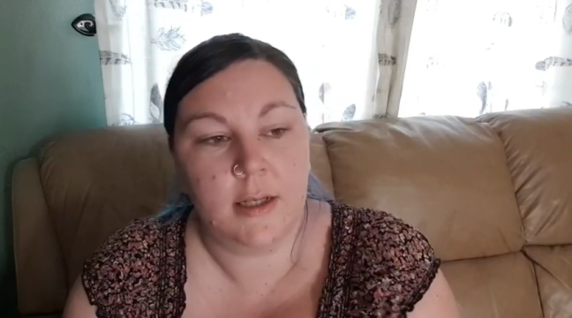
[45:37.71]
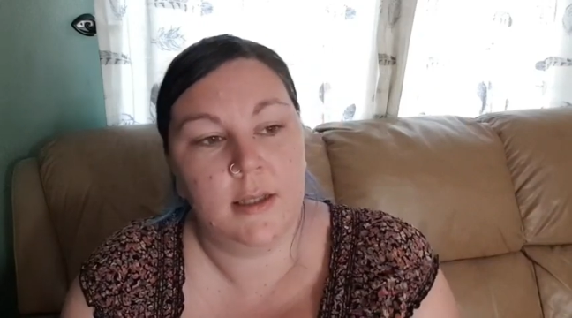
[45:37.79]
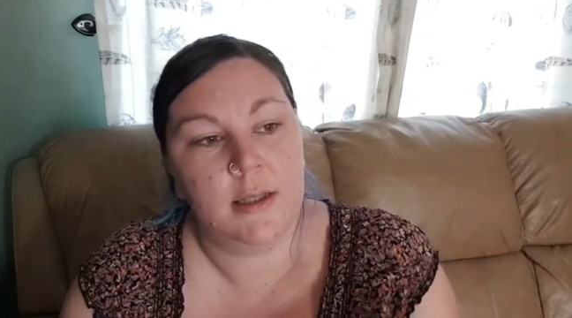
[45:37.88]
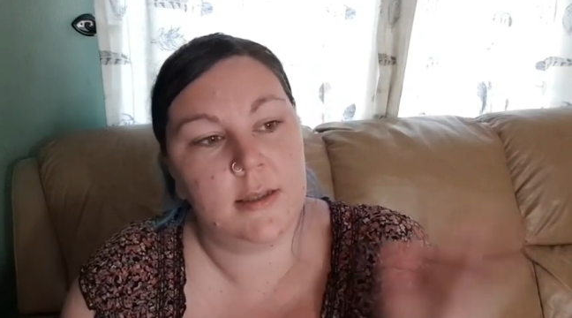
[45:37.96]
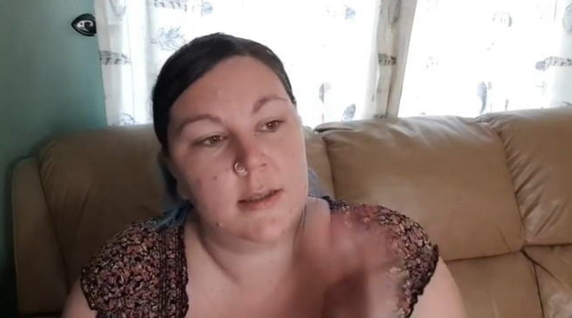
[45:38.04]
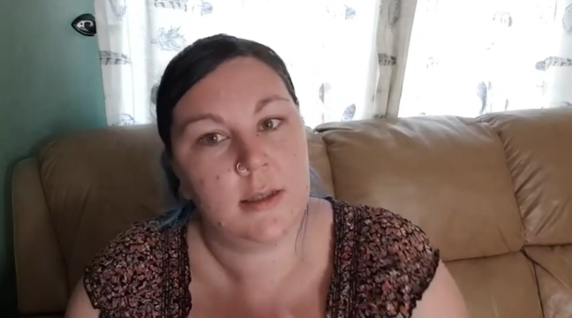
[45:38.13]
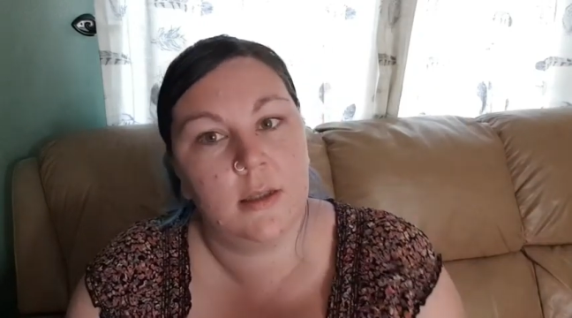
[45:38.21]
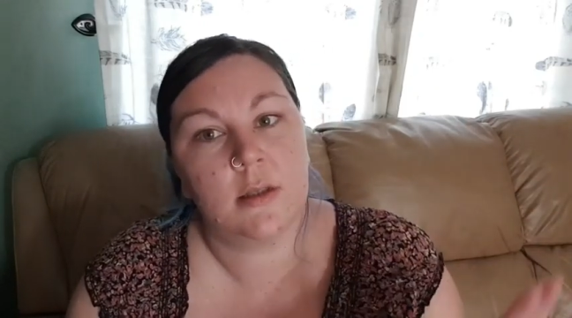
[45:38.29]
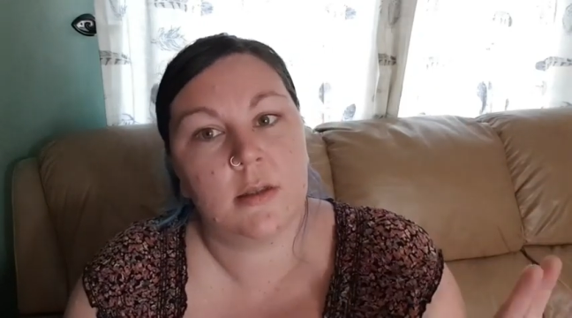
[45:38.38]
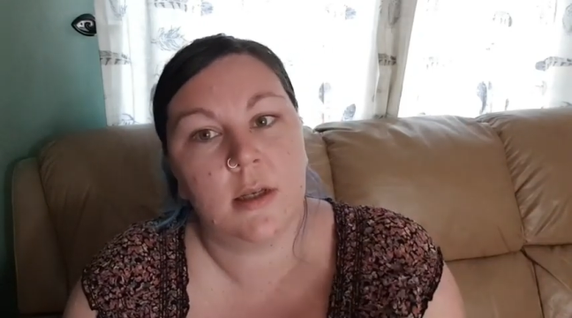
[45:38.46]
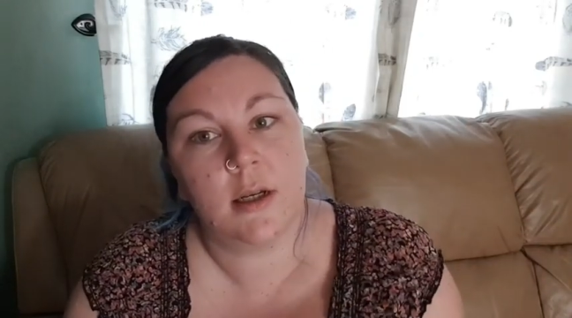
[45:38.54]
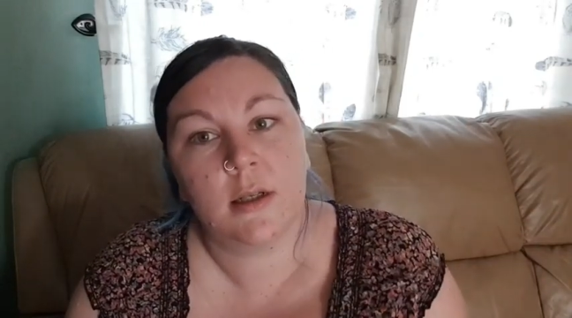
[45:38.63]
and this is the other
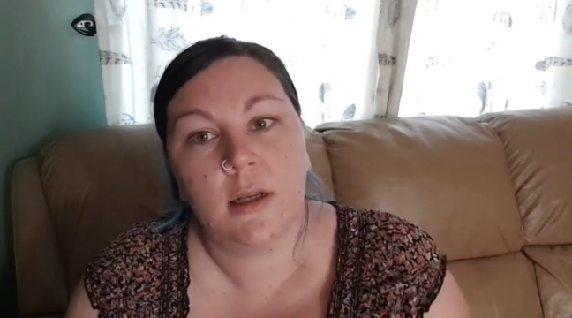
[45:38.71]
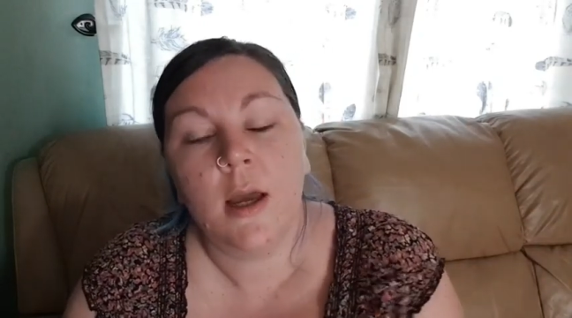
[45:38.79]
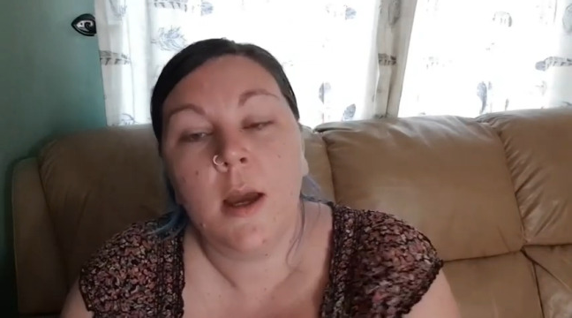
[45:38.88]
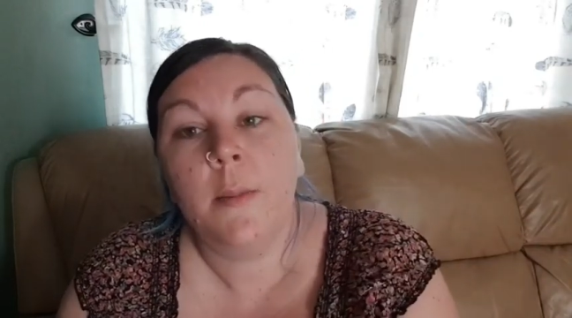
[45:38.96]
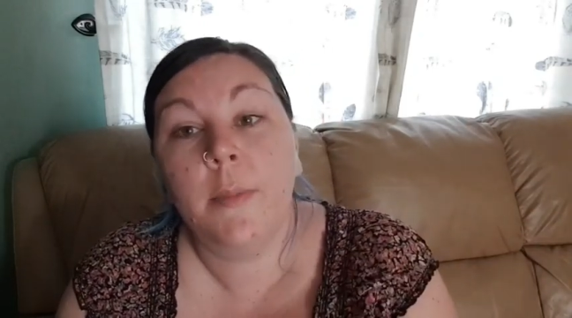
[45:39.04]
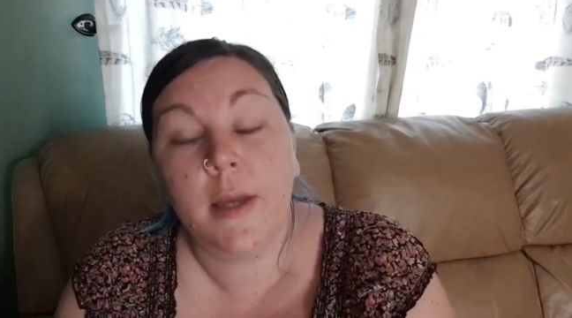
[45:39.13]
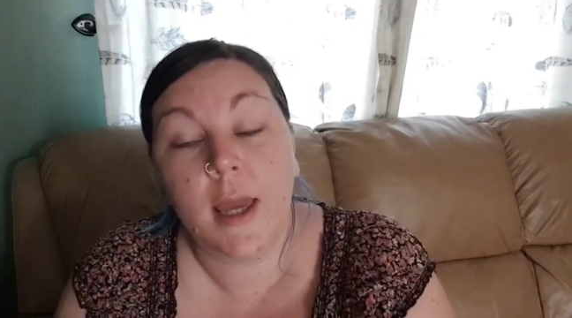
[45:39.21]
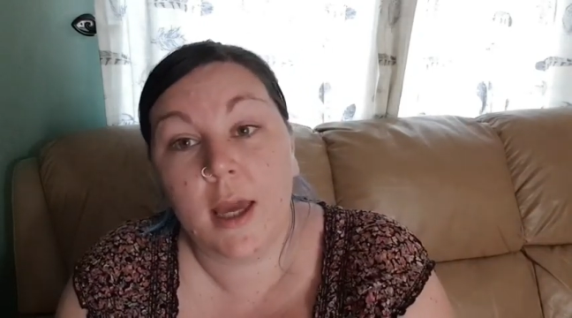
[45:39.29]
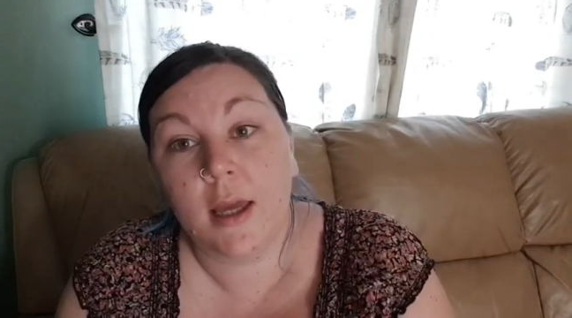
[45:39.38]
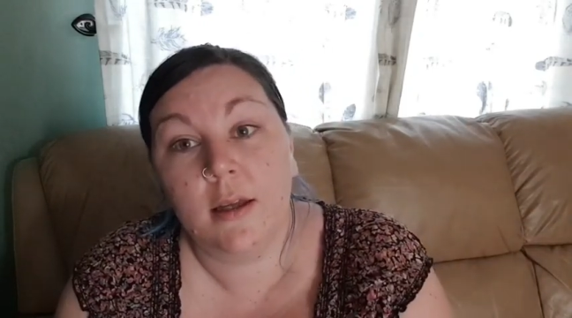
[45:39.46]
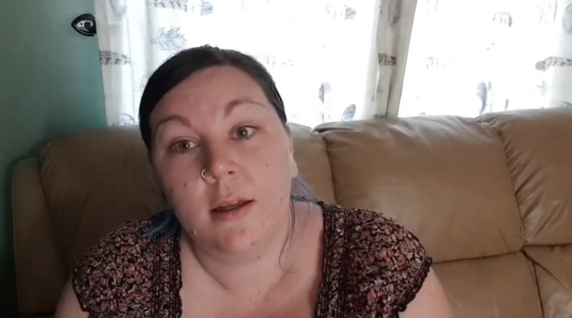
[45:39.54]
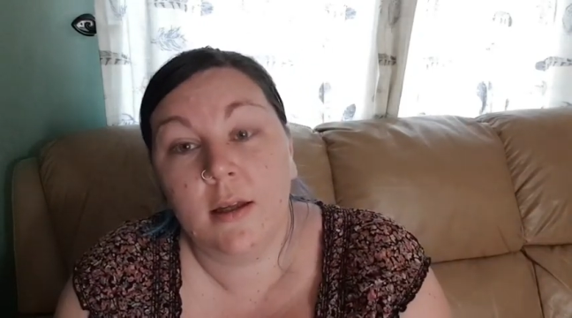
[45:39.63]
side. But yeah,